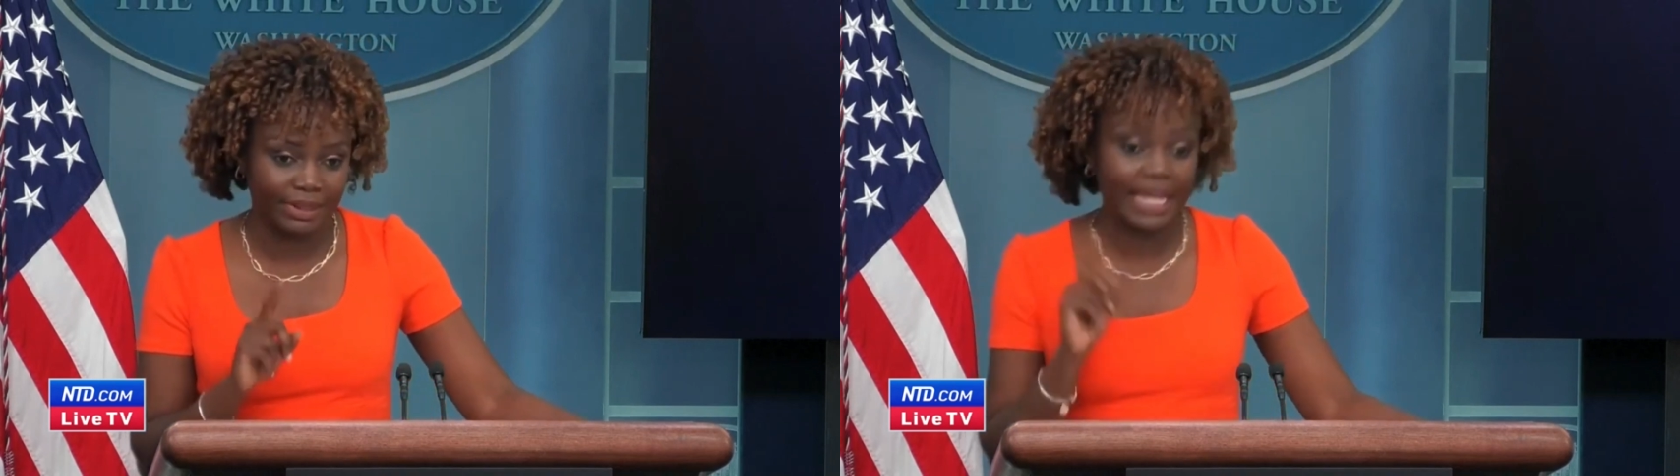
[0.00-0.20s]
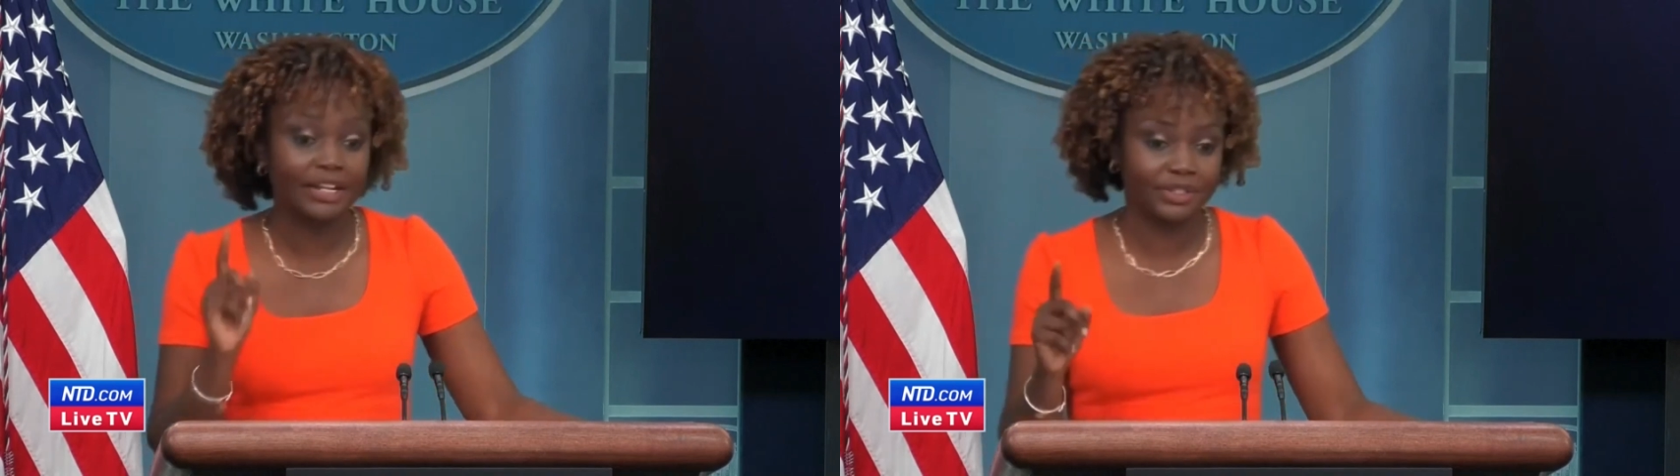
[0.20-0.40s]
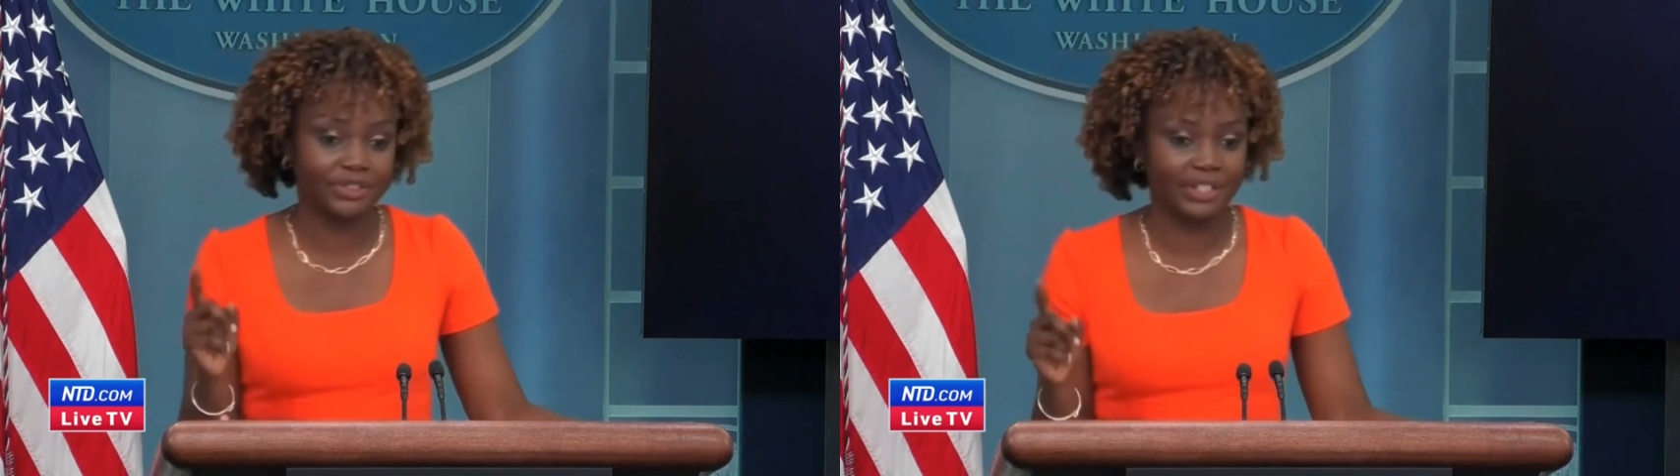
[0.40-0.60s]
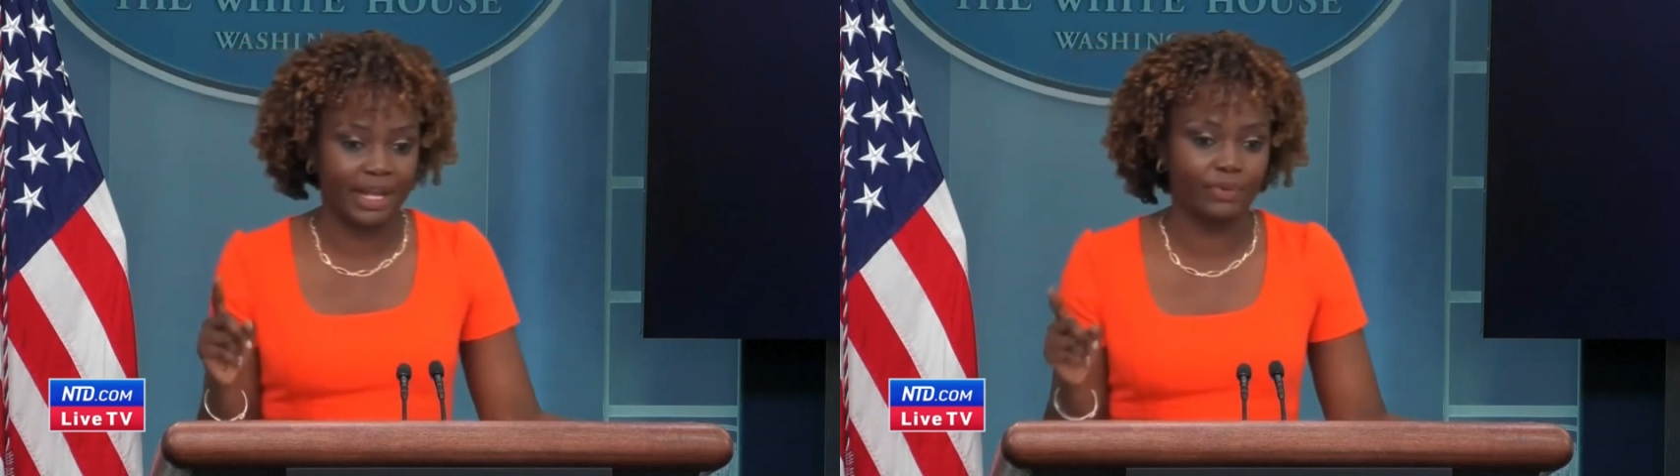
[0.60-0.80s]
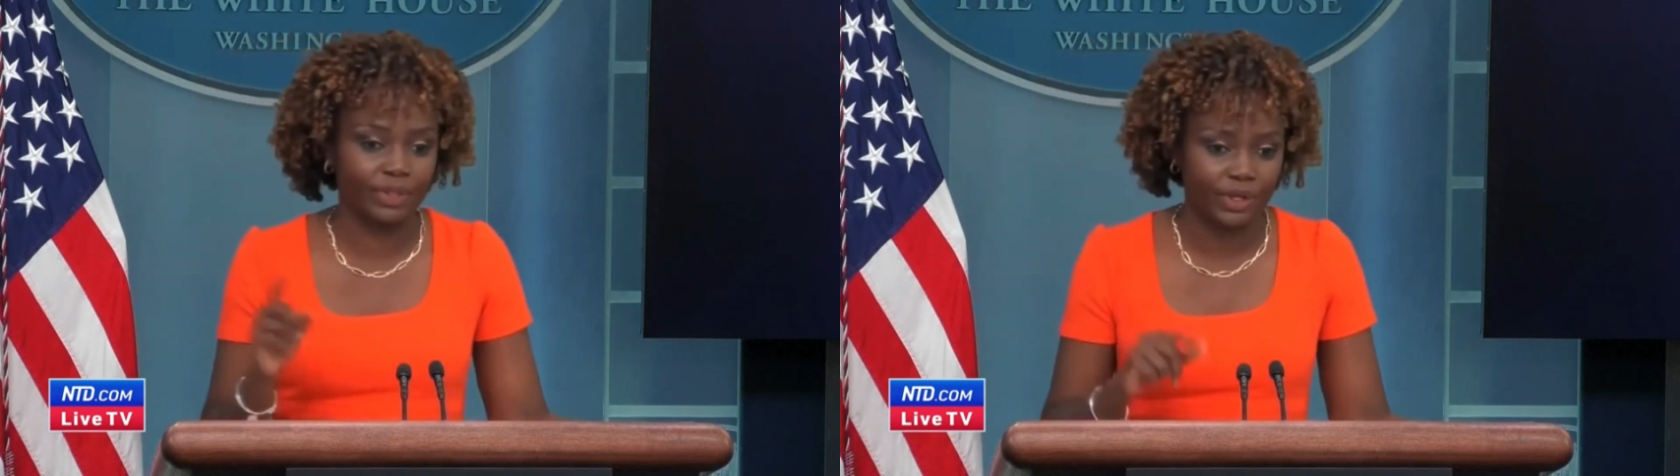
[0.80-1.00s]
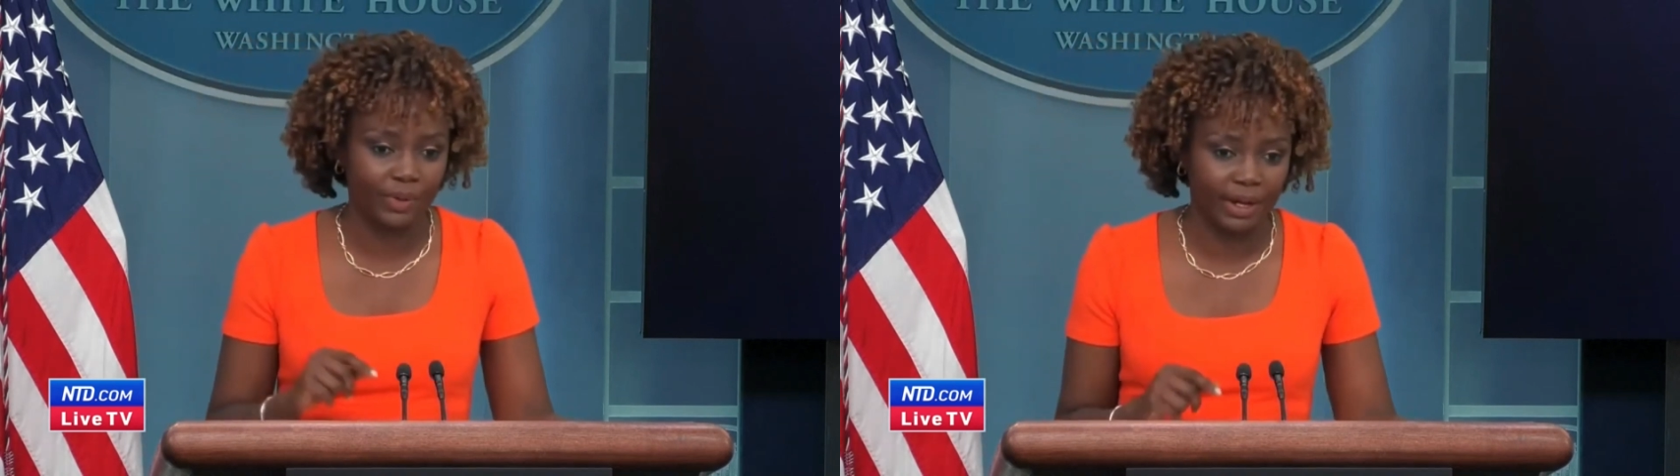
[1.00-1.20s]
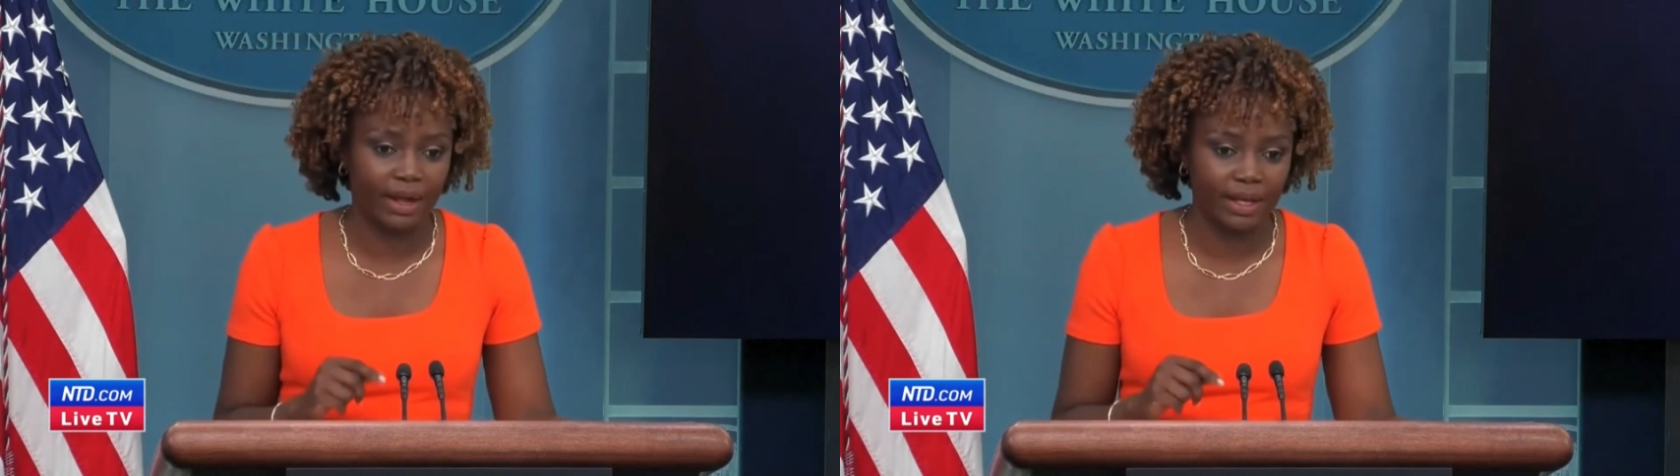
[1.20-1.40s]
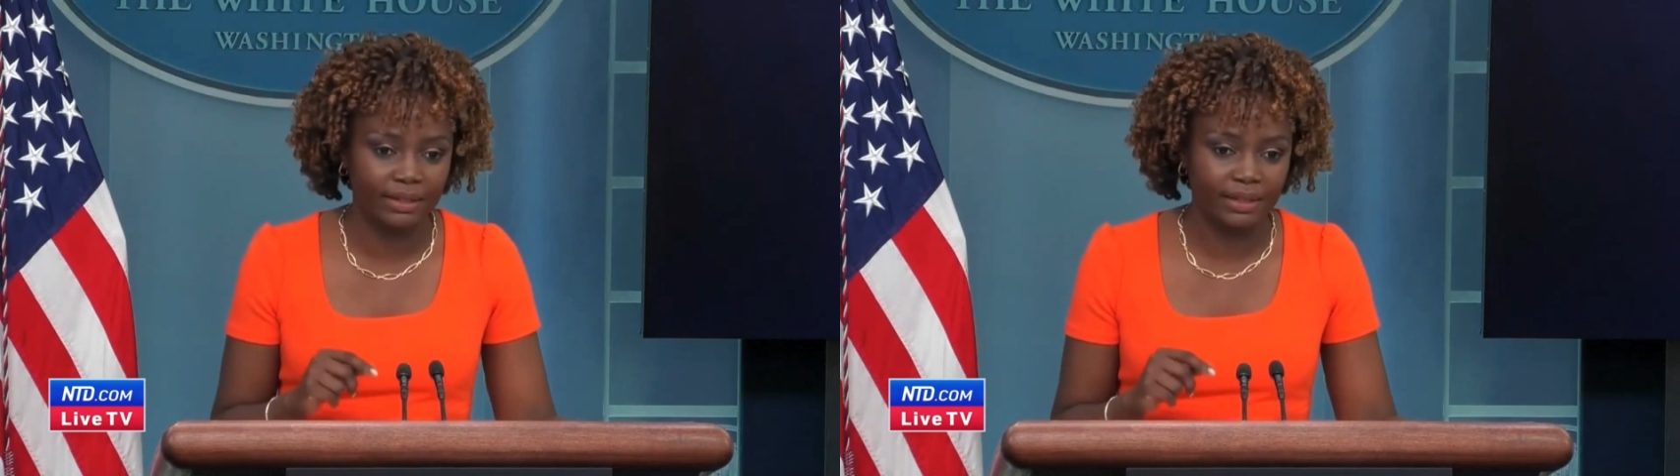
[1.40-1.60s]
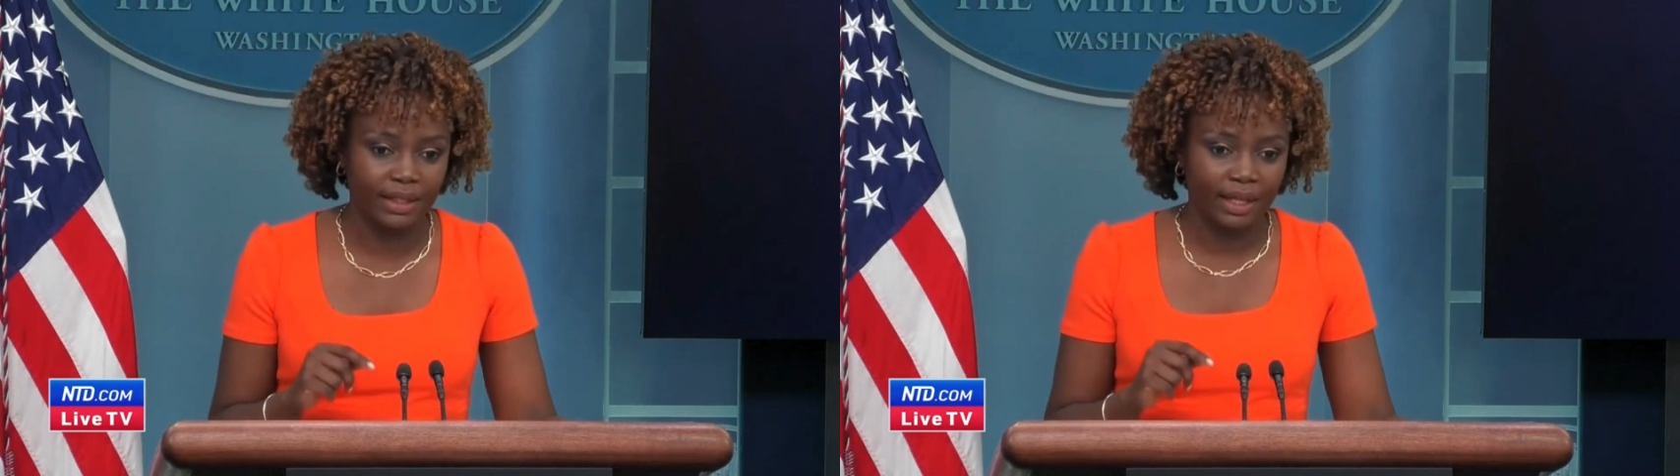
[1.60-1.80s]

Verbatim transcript: they understand what's going on.